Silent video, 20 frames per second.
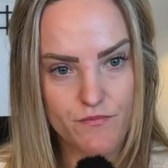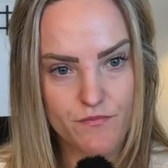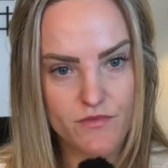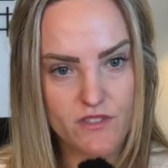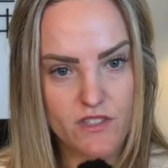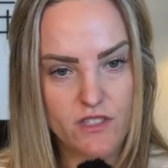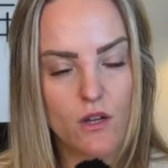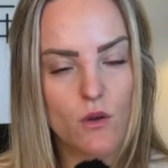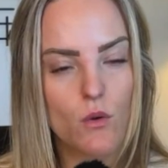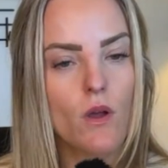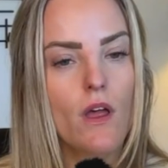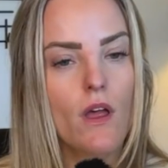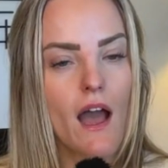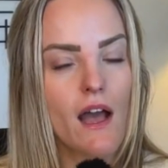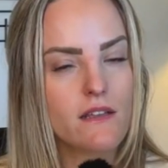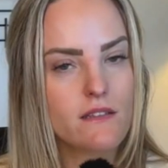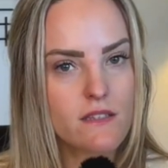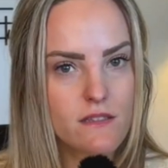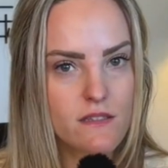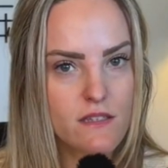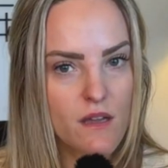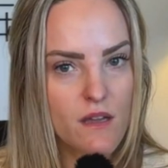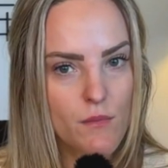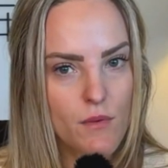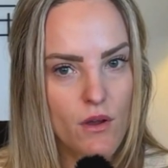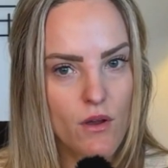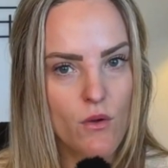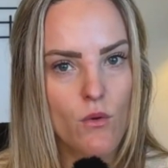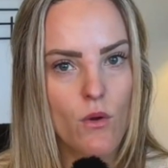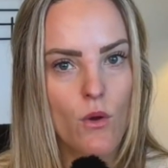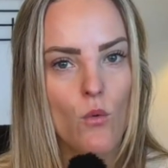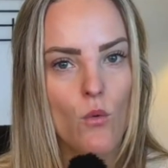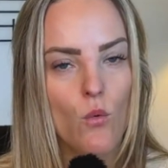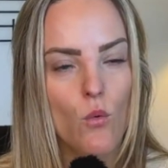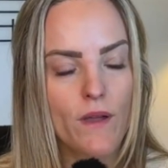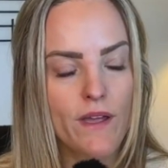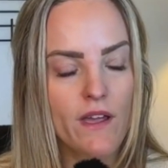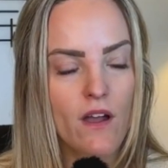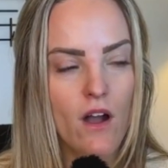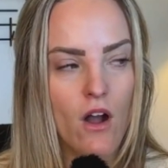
So as a CMO, we